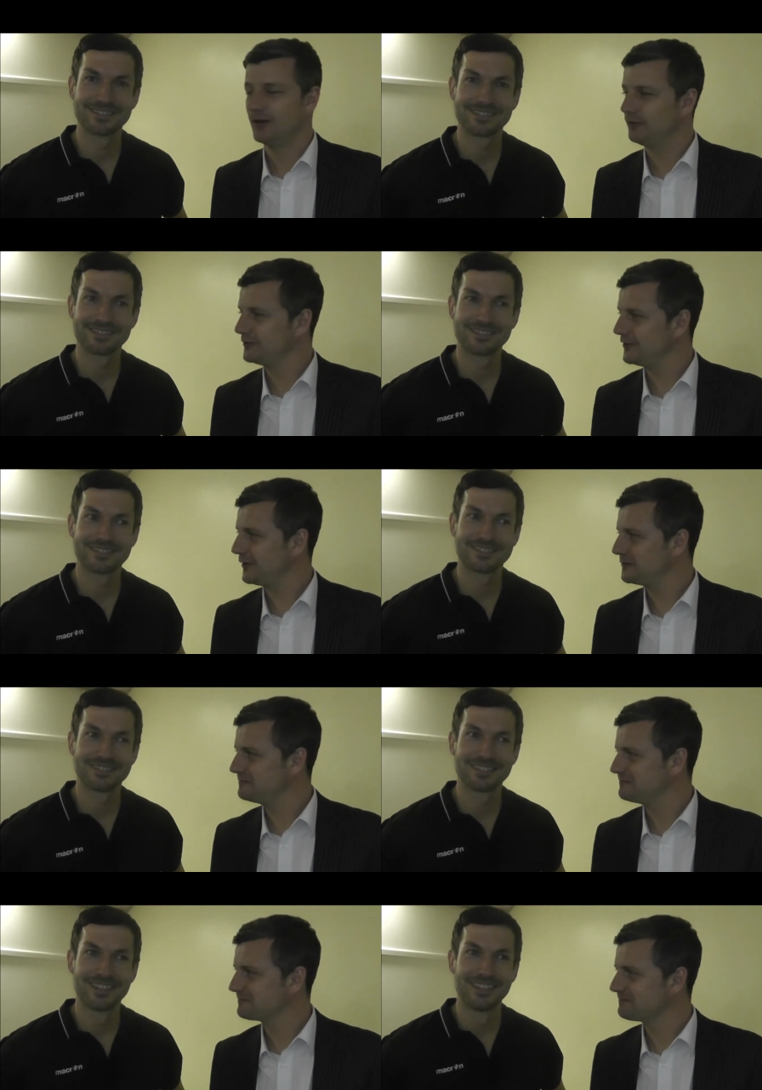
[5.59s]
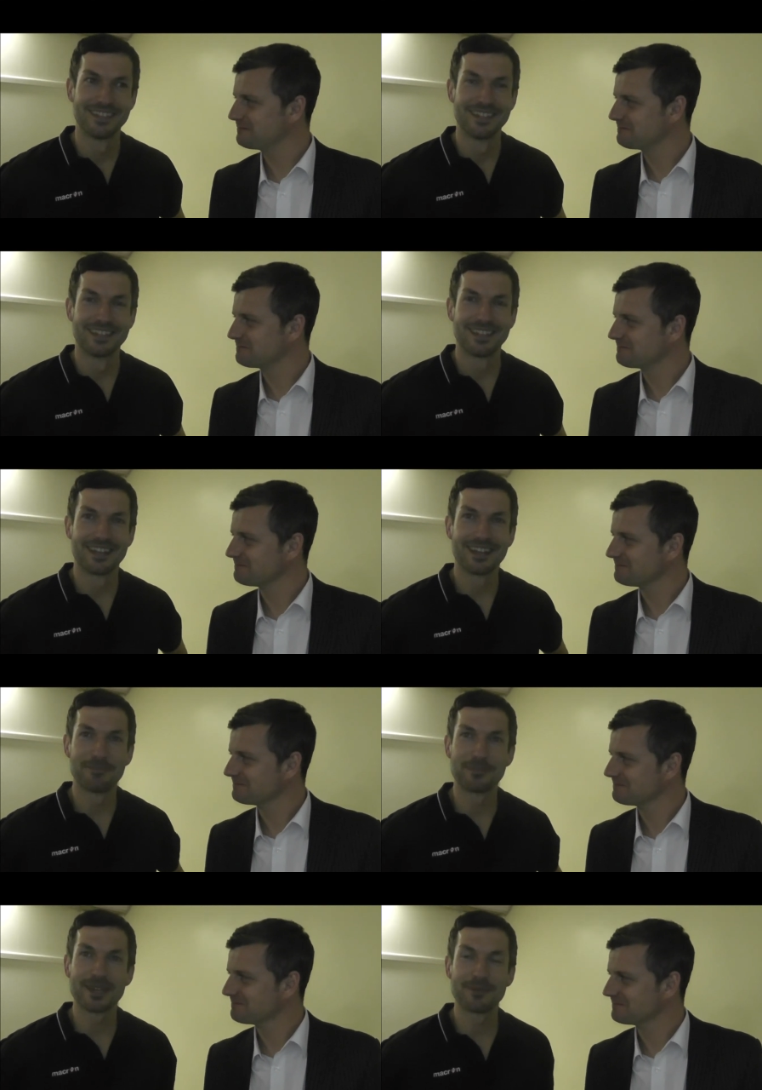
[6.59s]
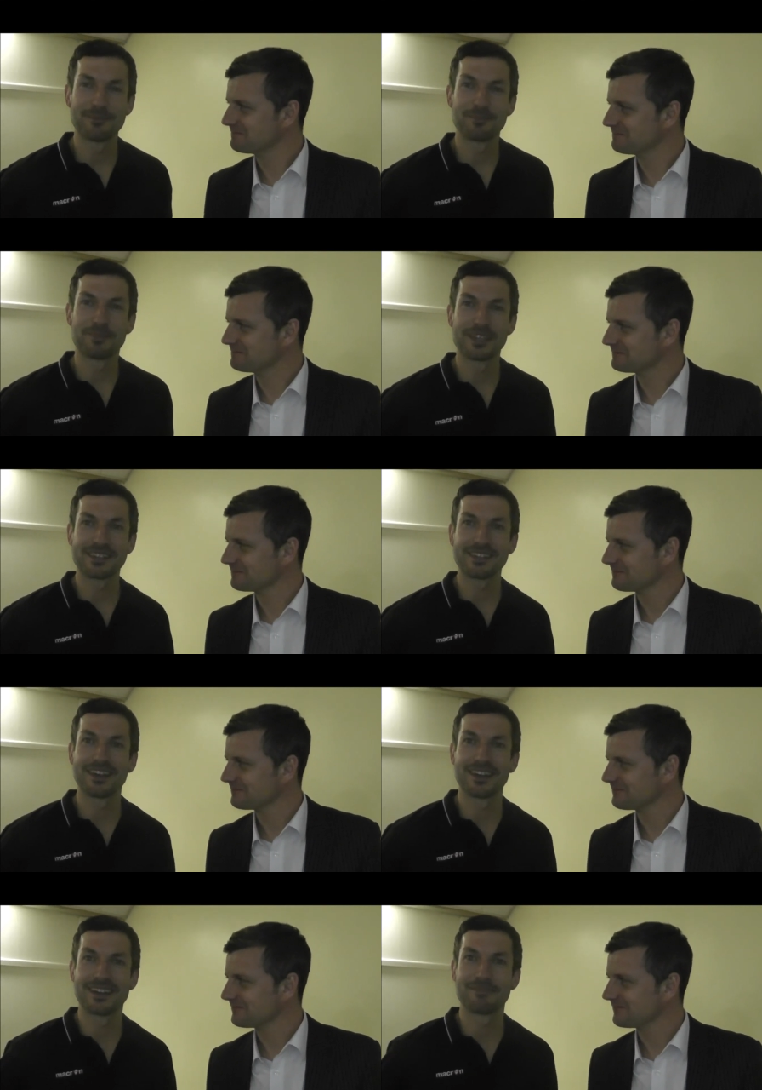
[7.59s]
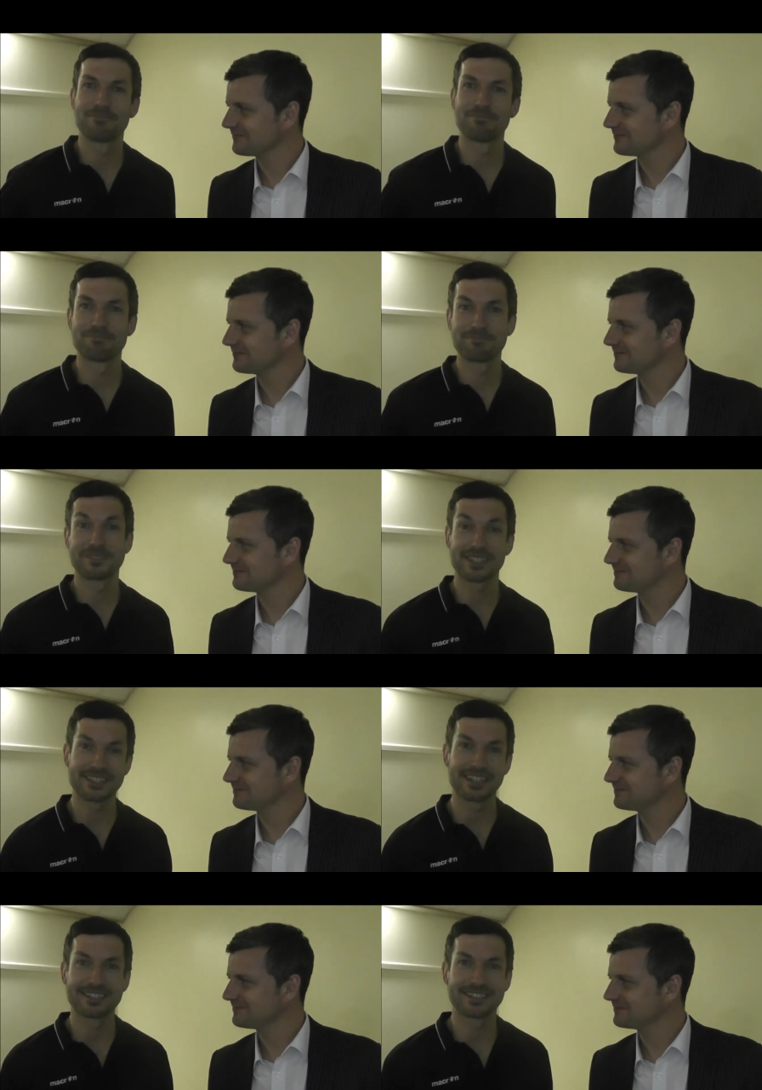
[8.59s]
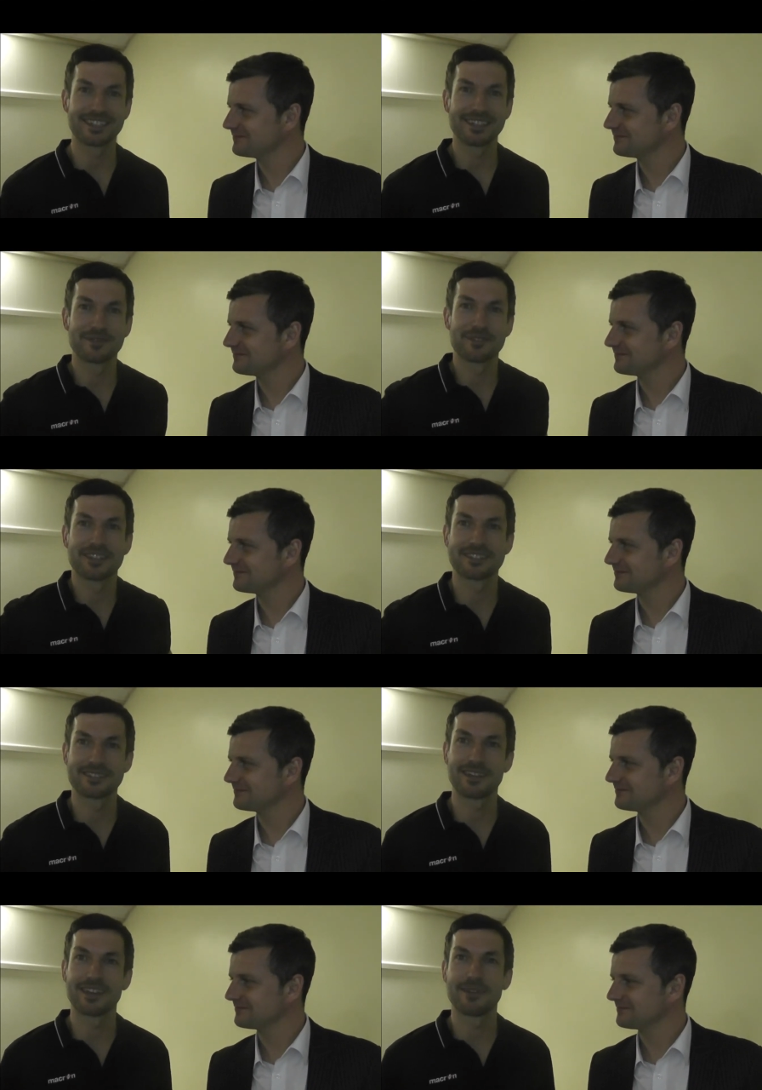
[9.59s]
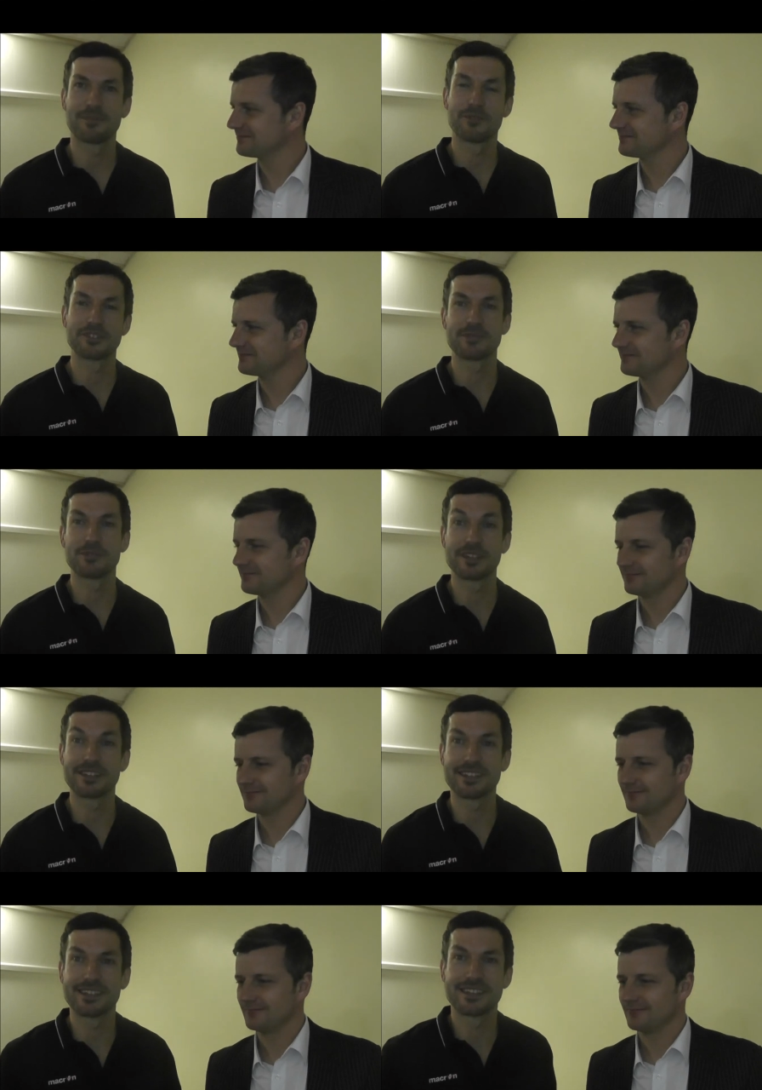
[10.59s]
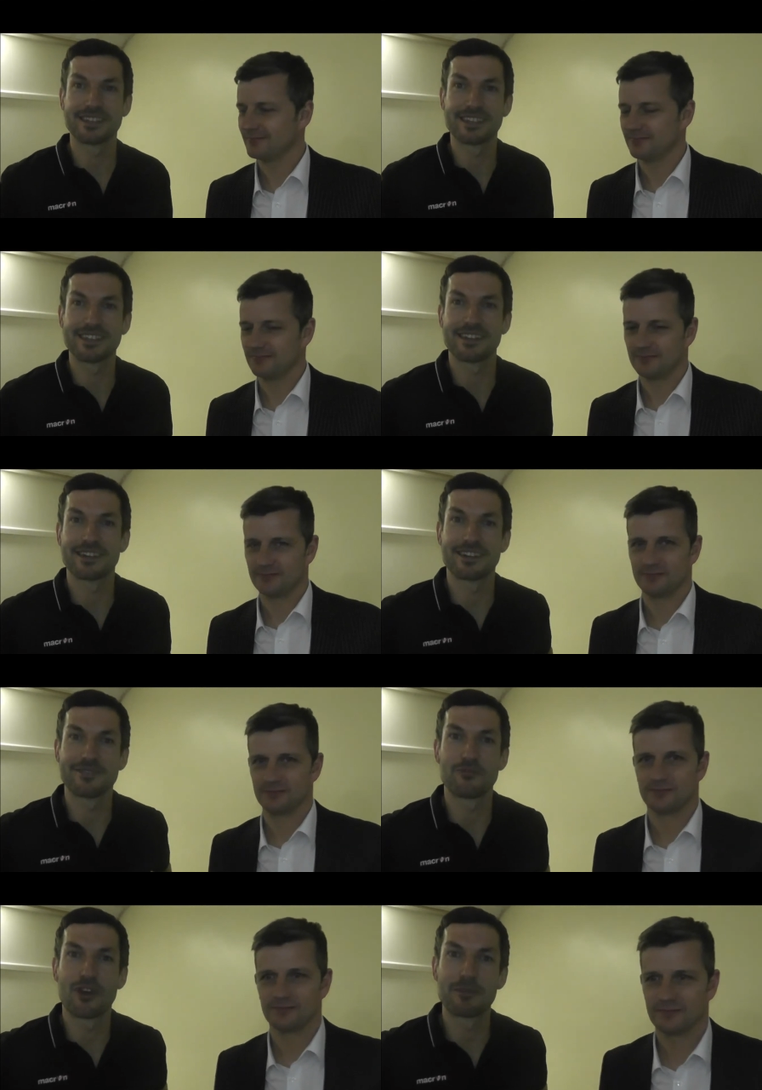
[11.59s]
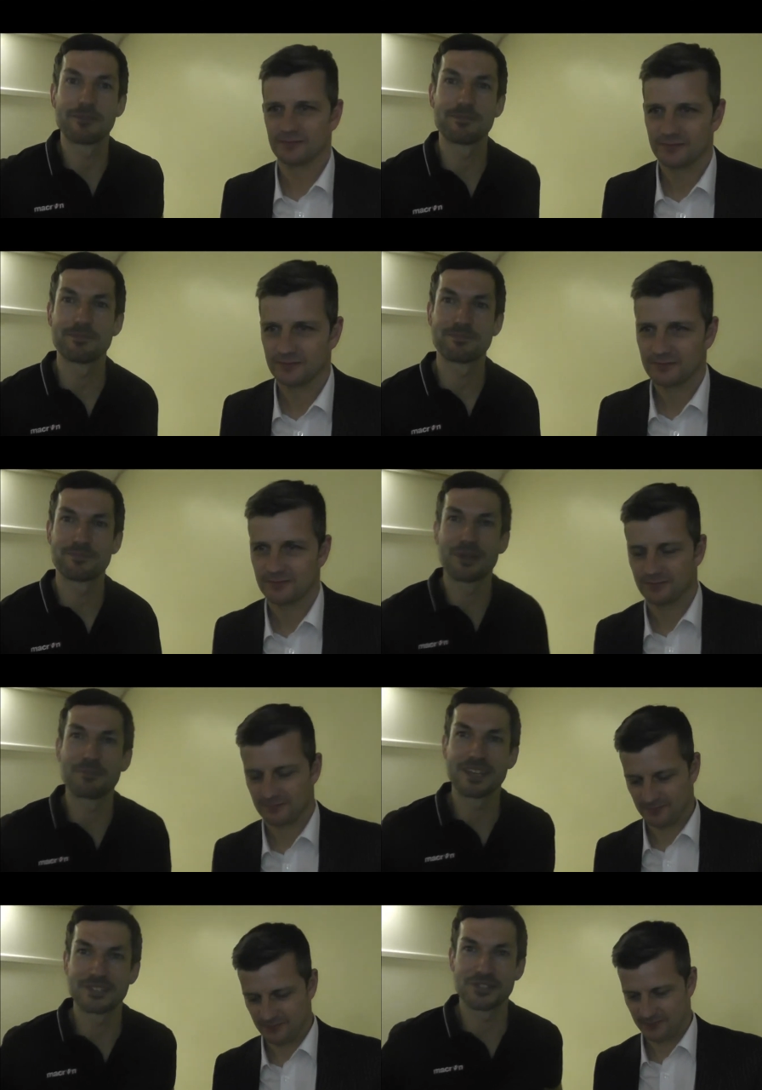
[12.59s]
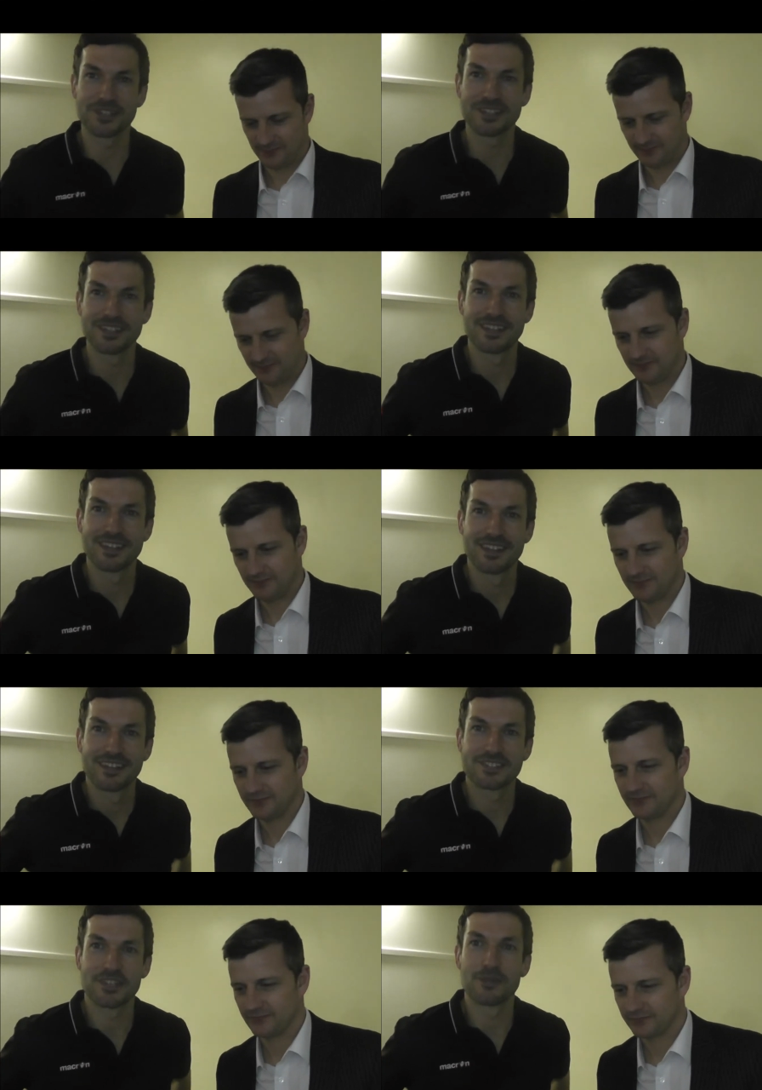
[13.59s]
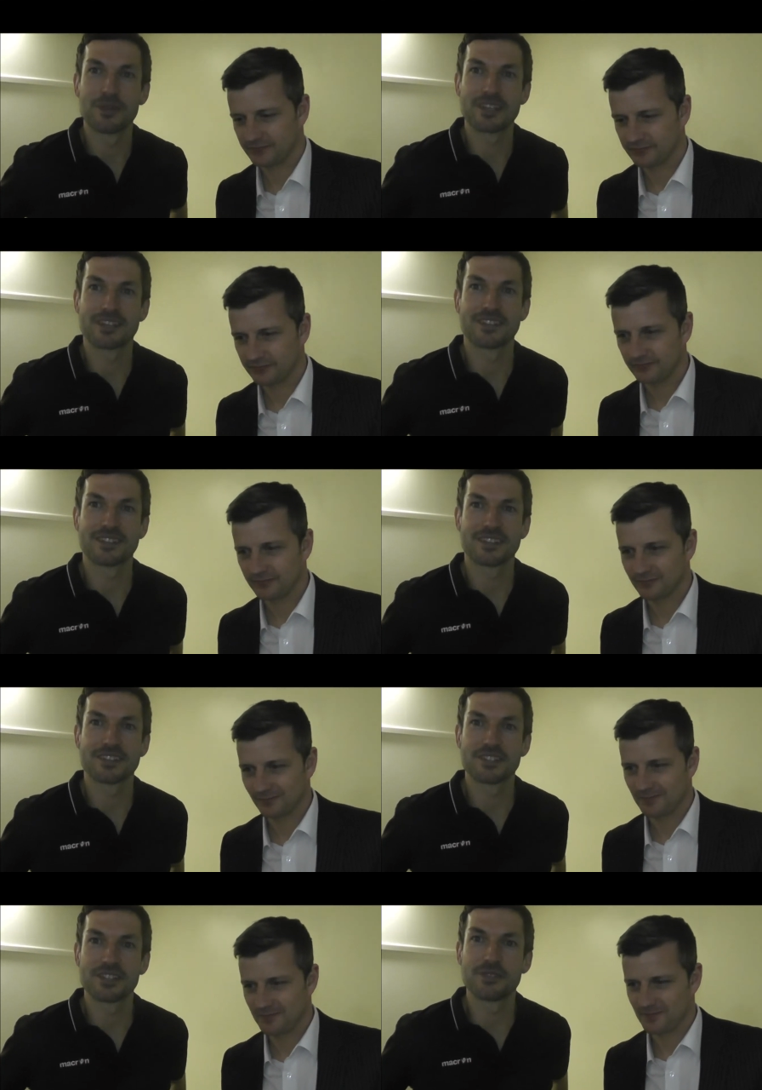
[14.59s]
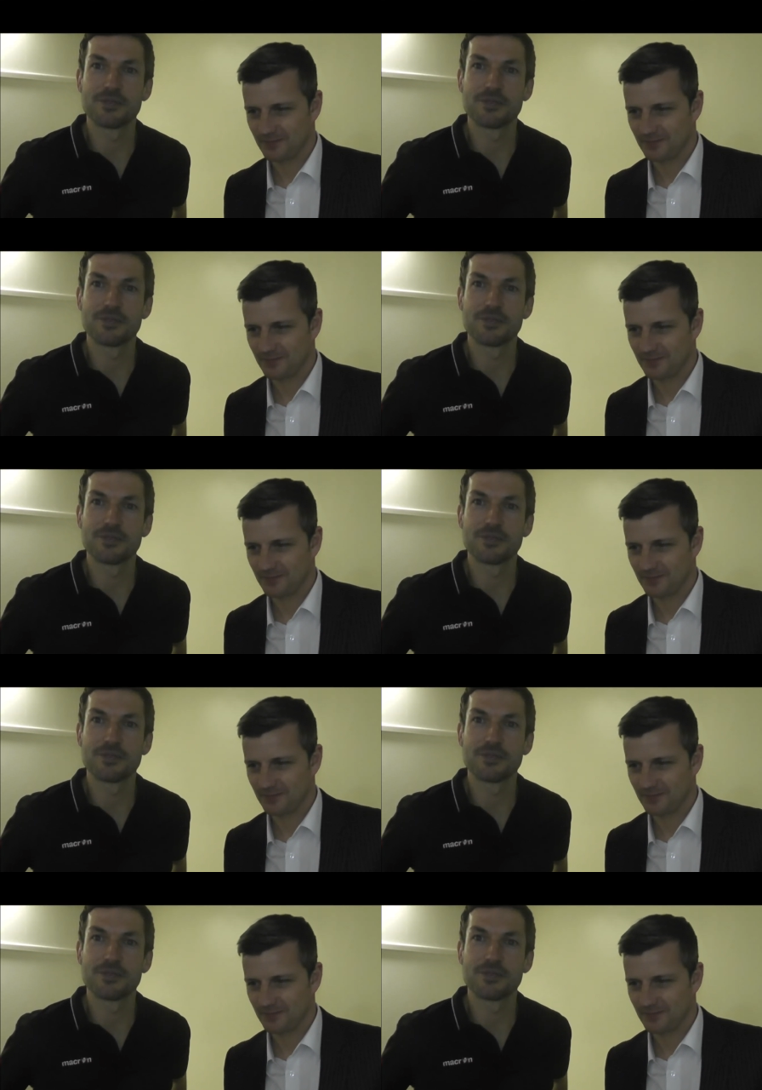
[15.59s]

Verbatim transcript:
Speaker 1: Over to you. Um, yeah, big uh, success today for us. Uh, obviously, we're in the, the uh, Ryman Premier next year, so we can continue